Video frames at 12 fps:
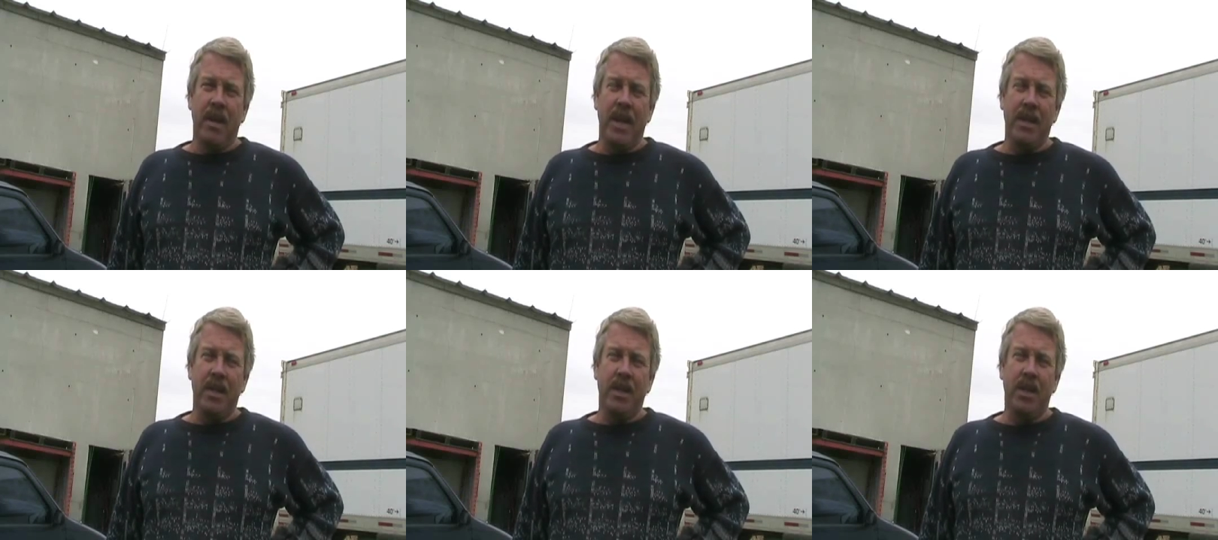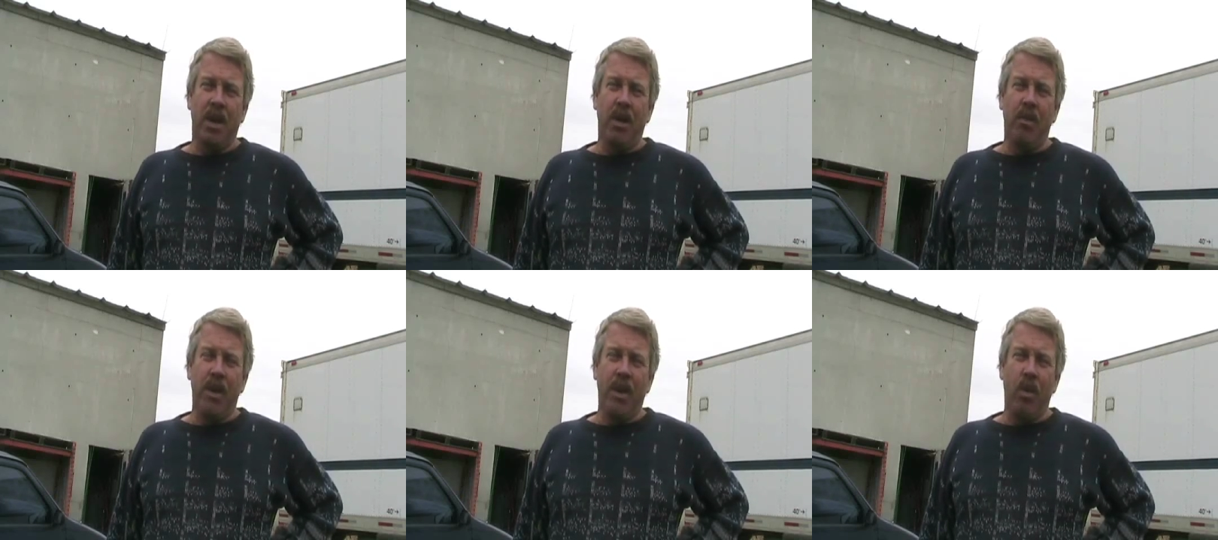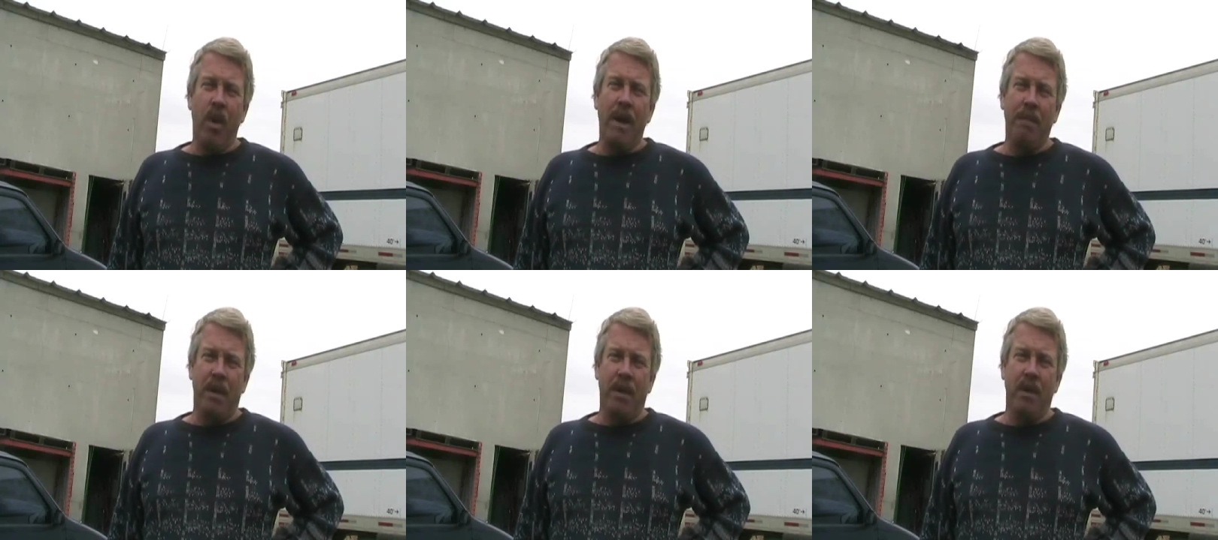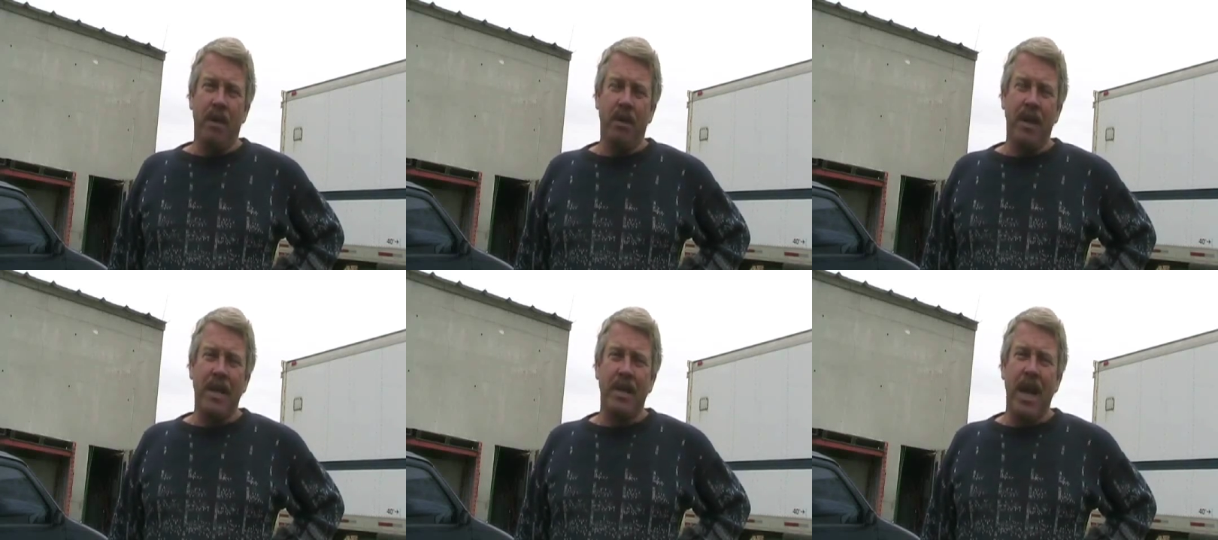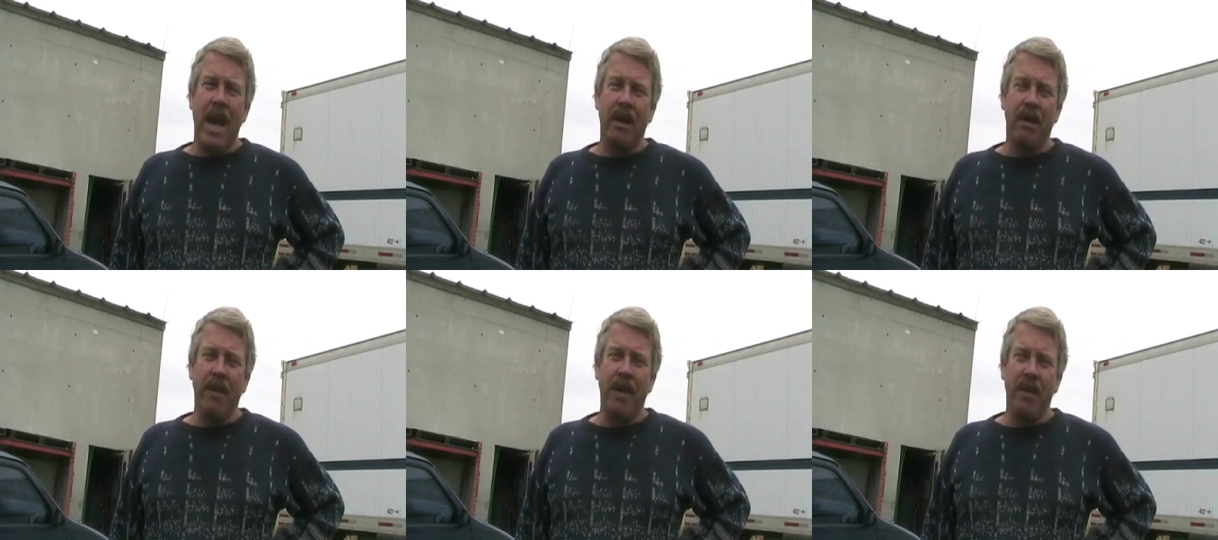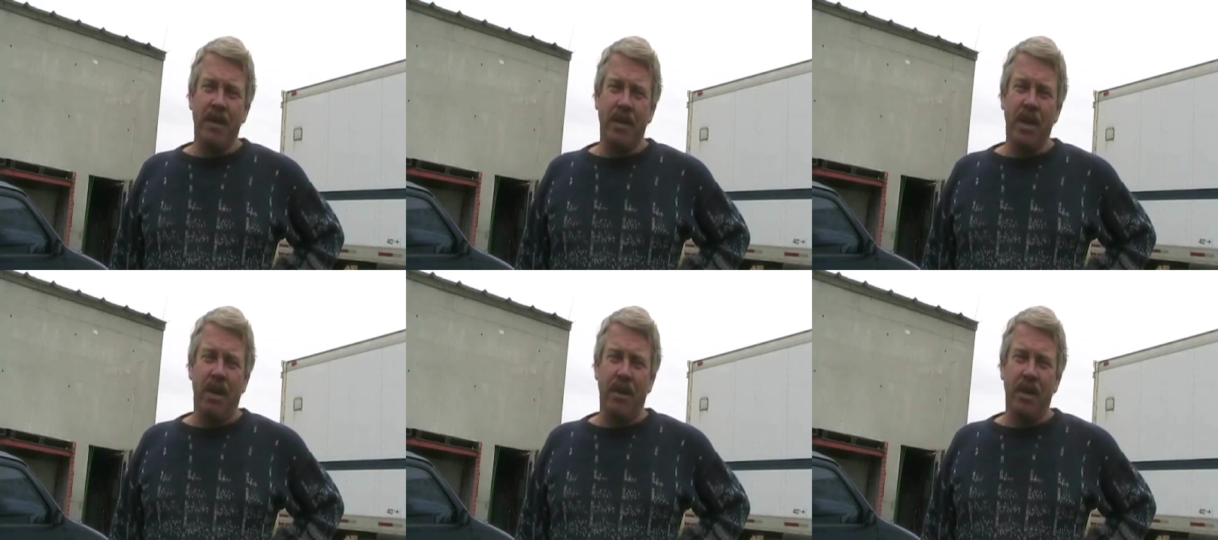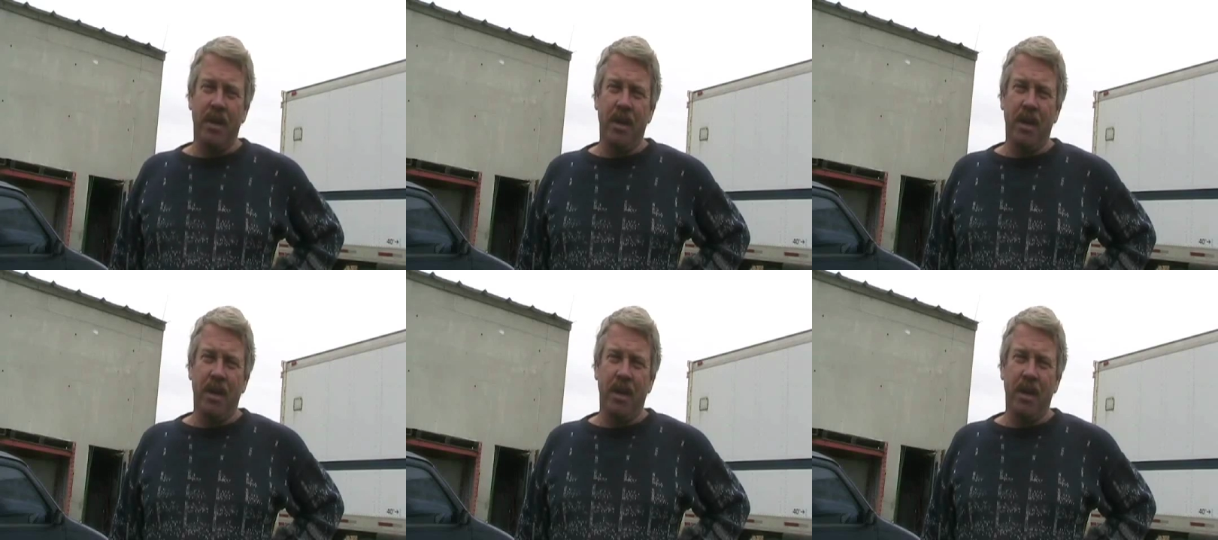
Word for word: That's assault with a weapon, so that's aggravated assault.